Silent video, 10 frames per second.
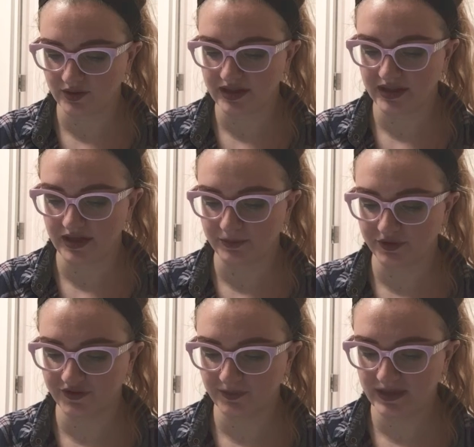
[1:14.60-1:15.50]
noted an
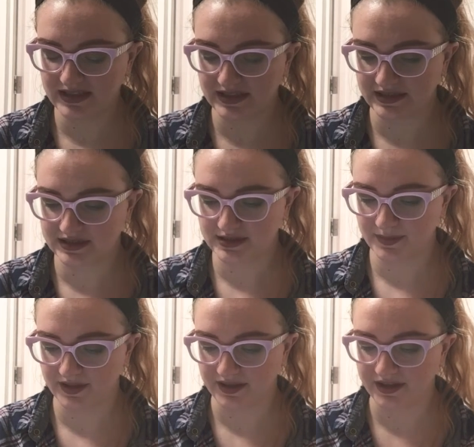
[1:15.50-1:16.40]
improvement in
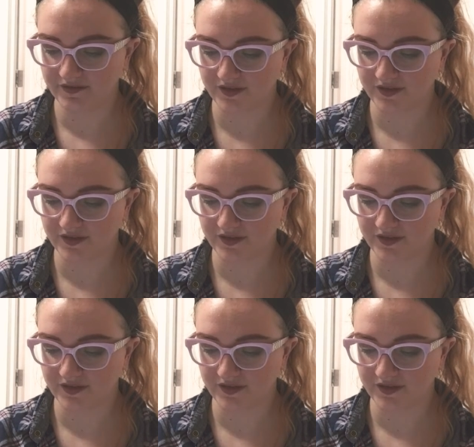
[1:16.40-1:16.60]
disability